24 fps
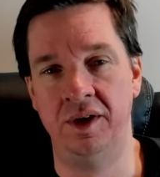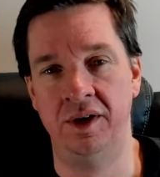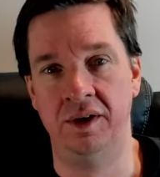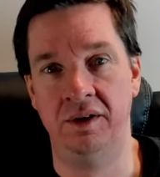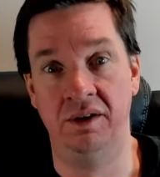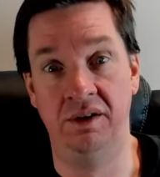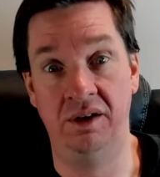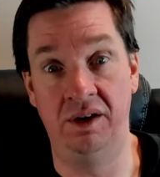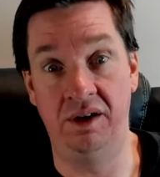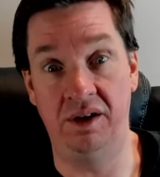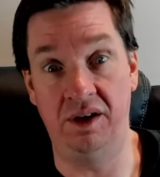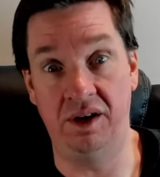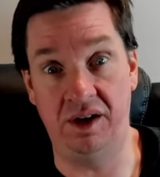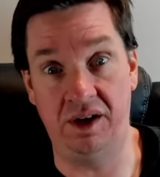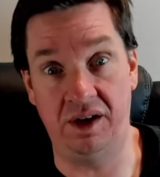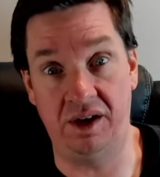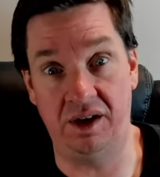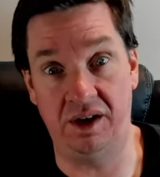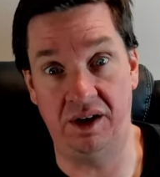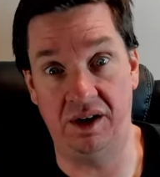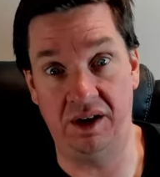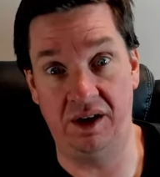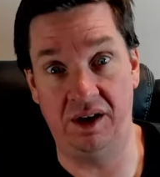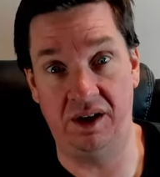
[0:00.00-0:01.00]

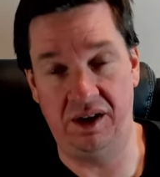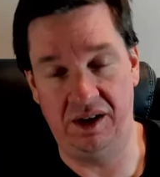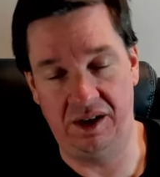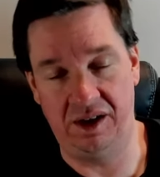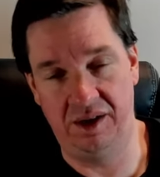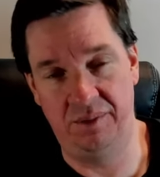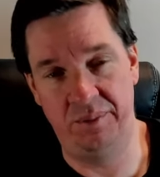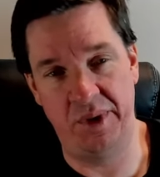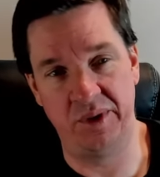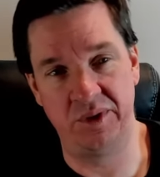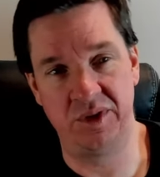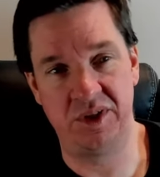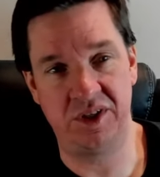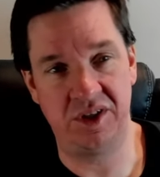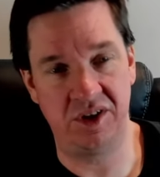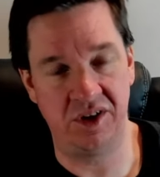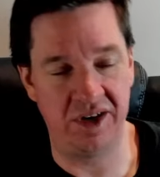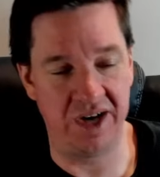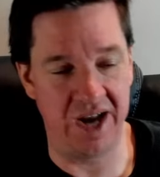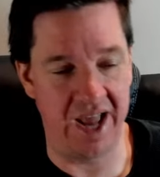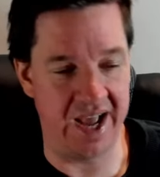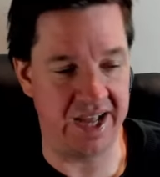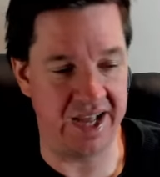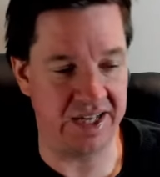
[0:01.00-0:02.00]
about
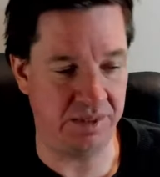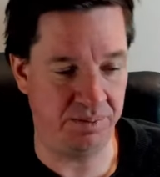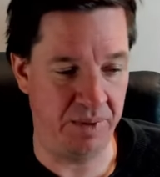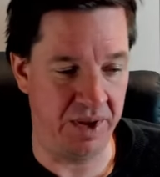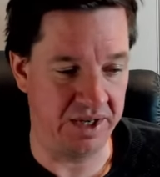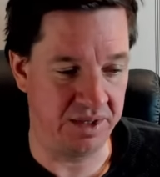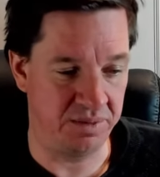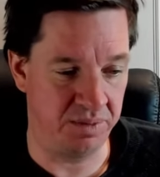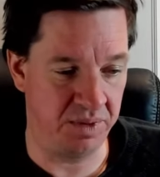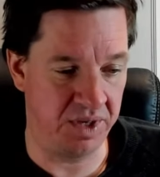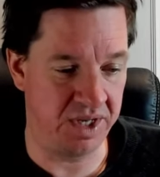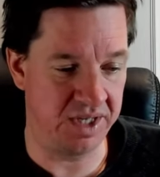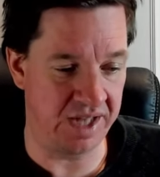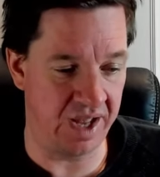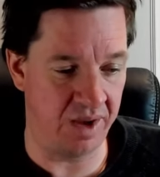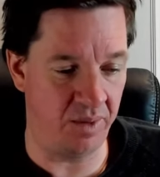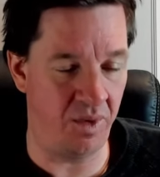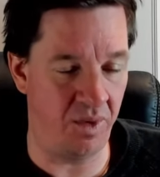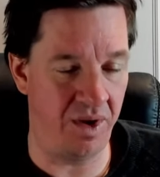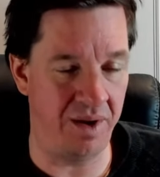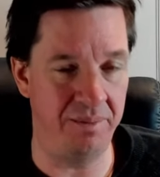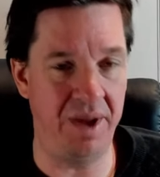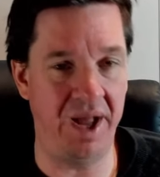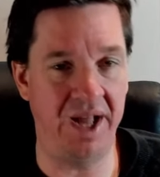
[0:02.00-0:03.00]
certain aspects, because I
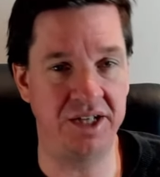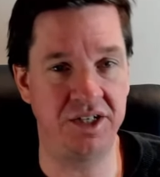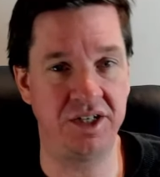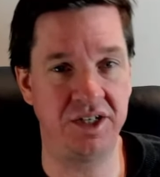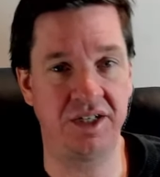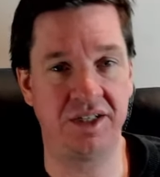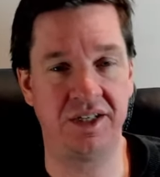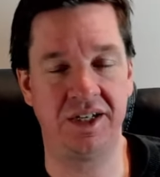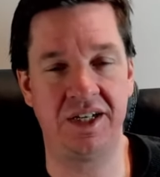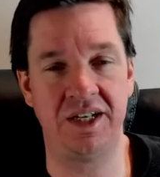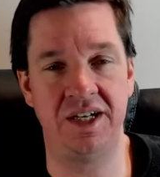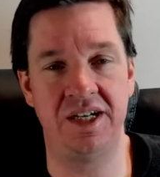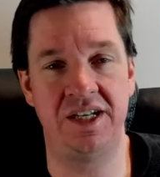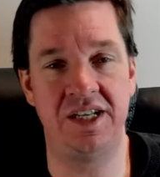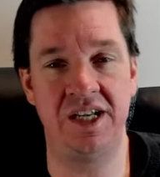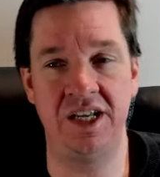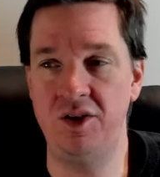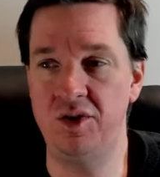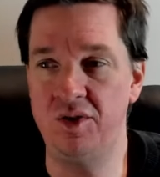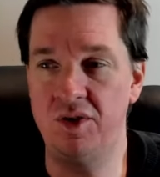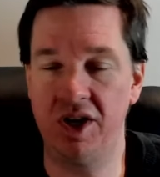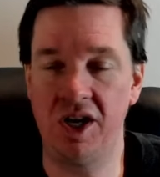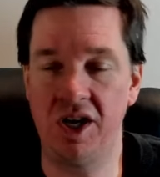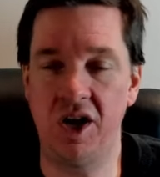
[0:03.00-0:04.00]
want Magic to
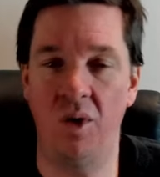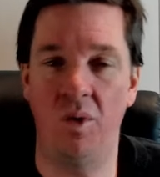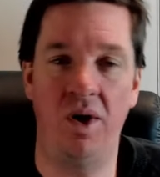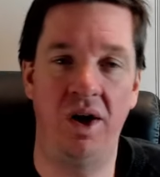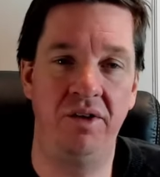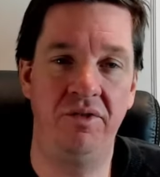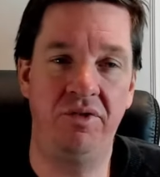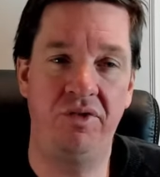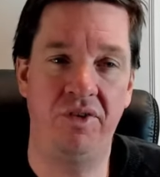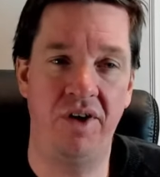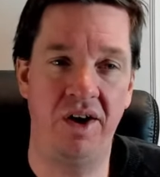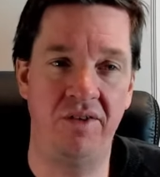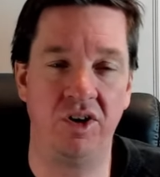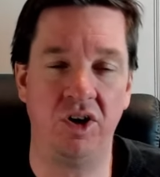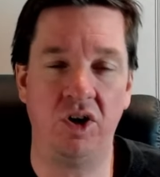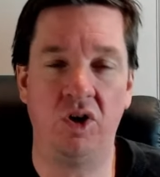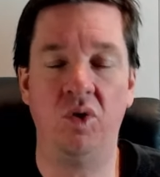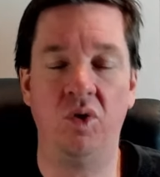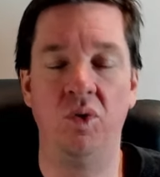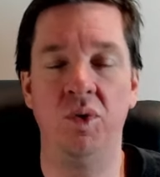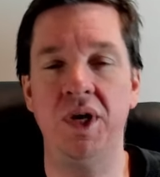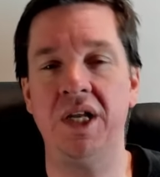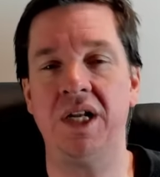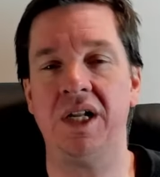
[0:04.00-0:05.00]
continue to go on forever.
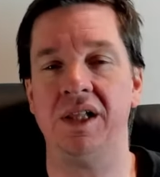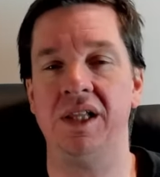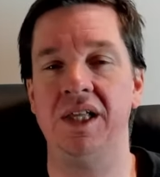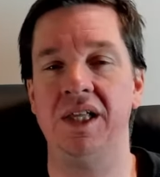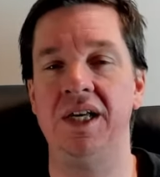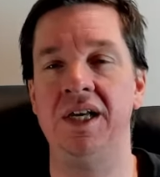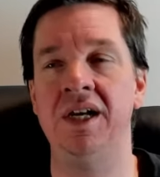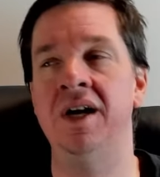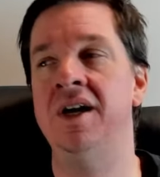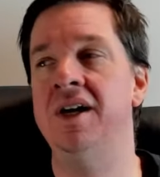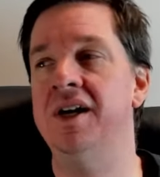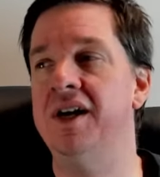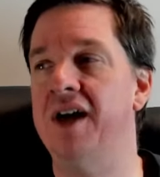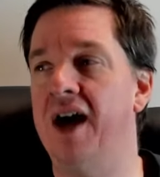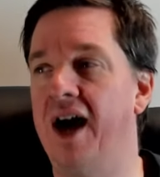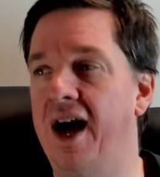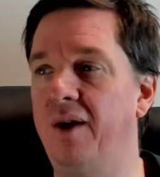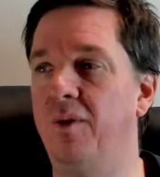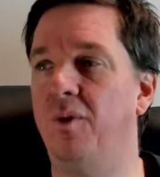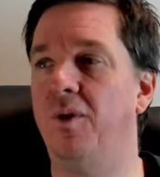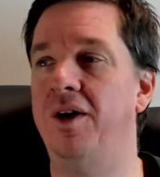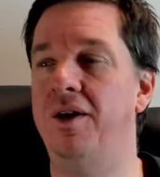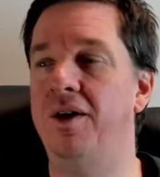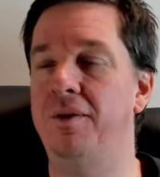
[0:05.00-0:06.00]
Greedily, I
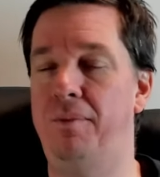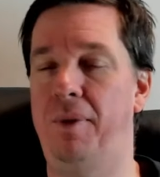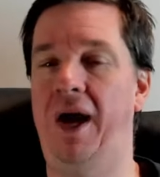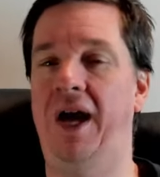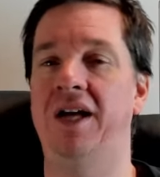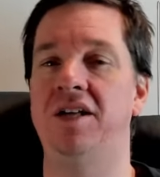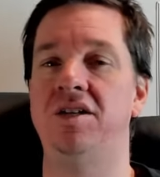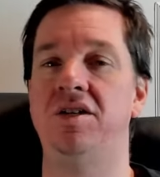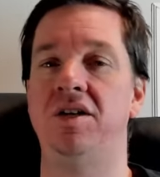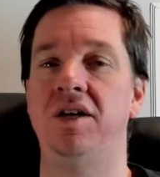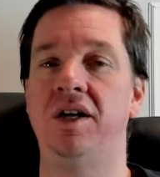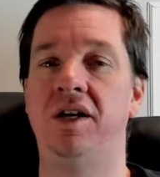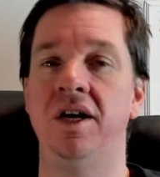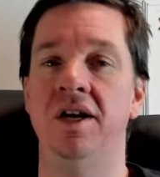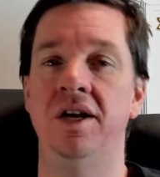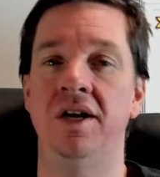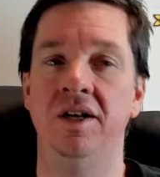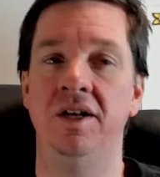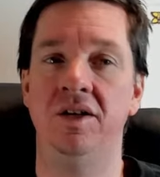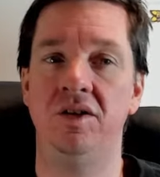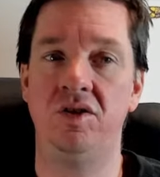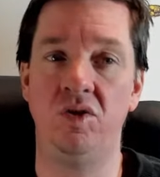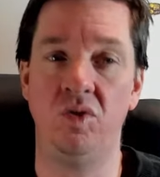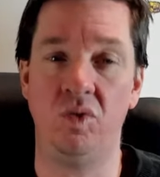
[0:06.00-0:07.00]
want Magic
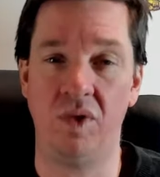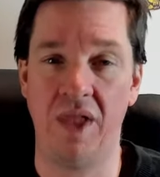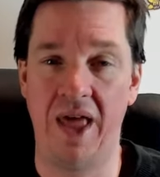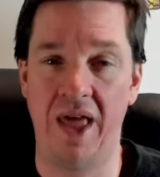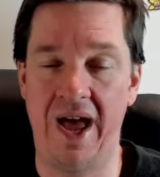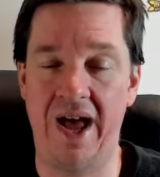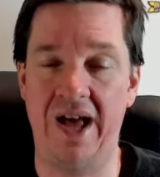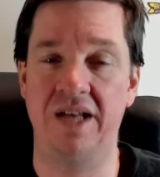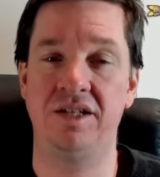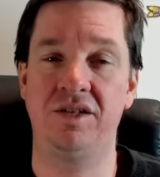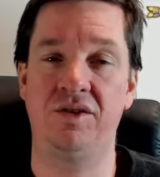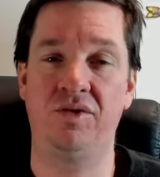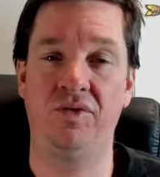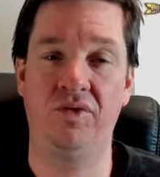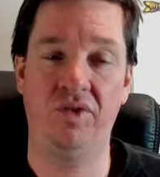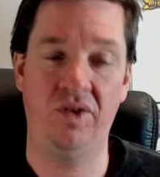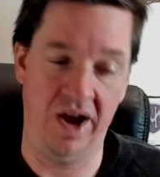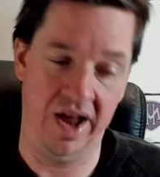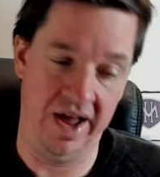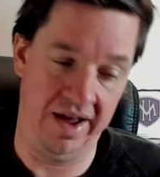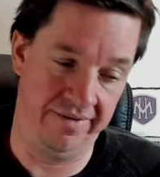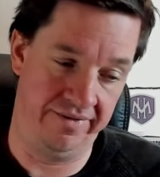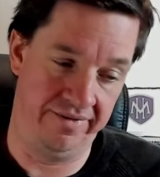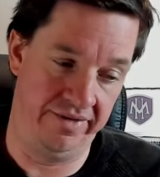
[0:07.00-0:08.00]
to last
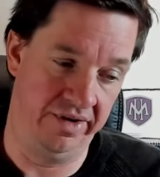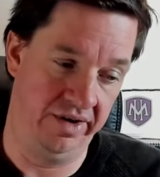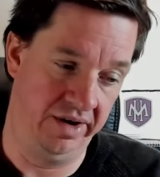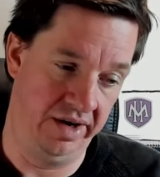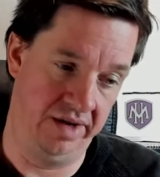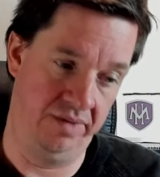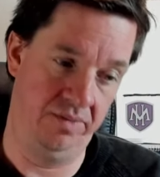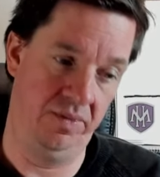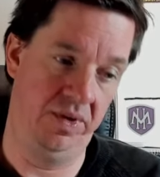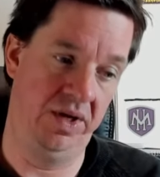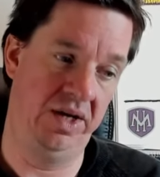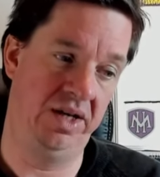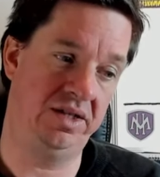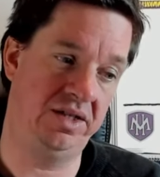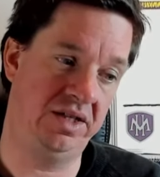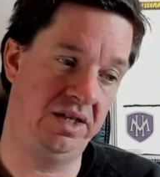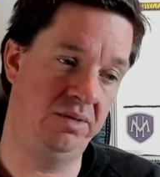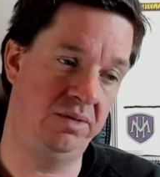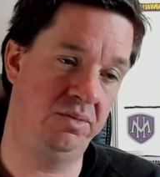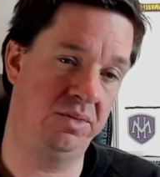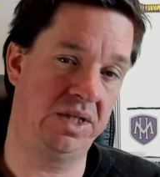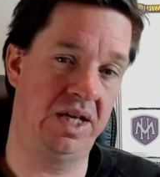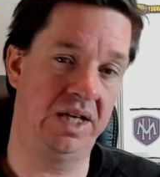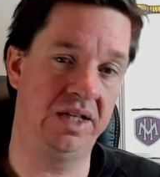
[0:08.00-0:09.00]
forever. And when it
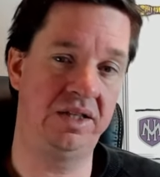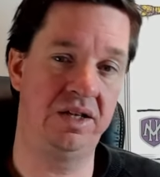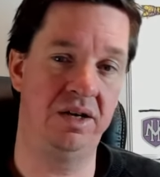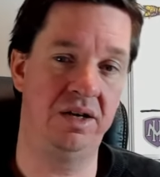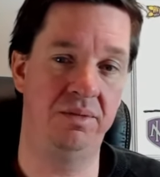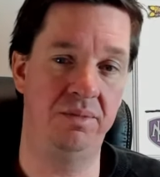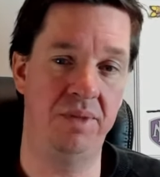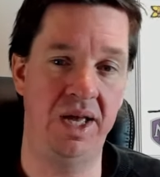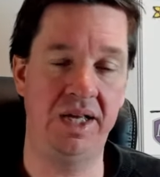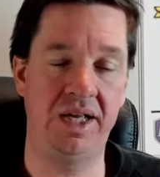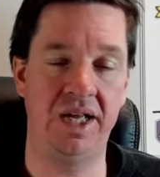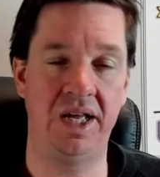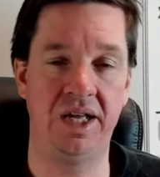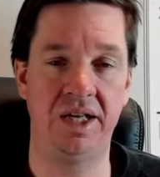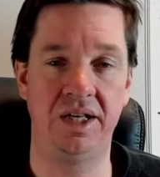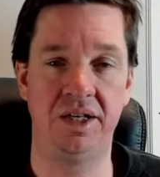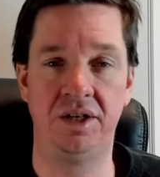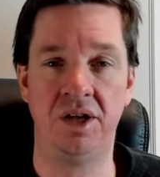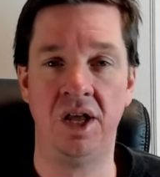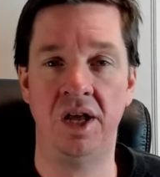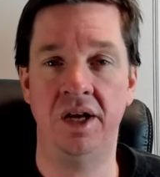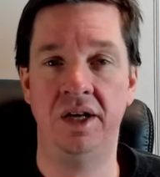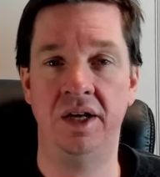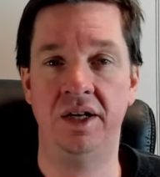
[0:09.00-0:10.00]
seems like they're
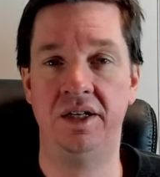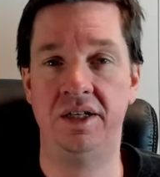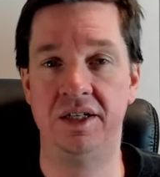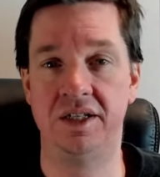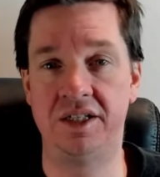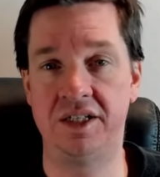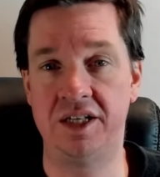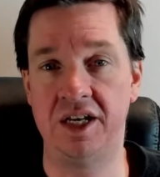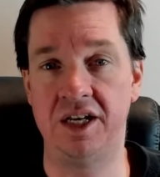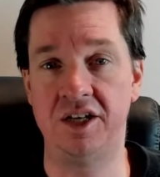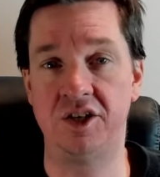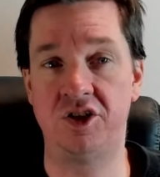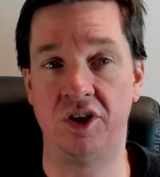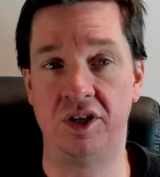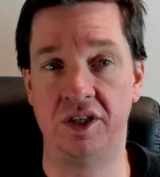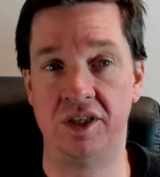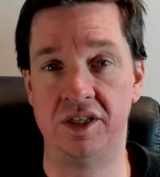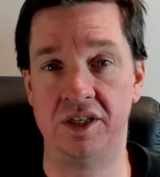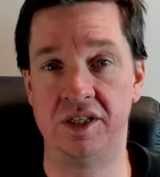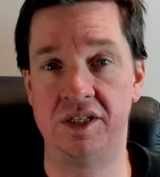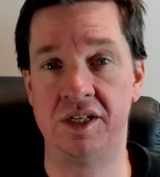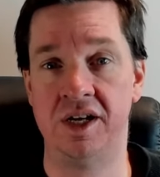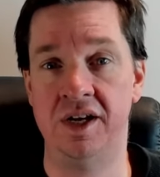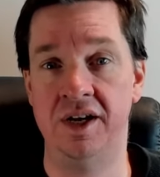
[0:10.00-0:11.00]
making
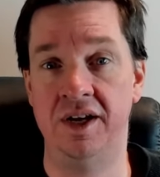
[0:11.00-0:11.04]
decisions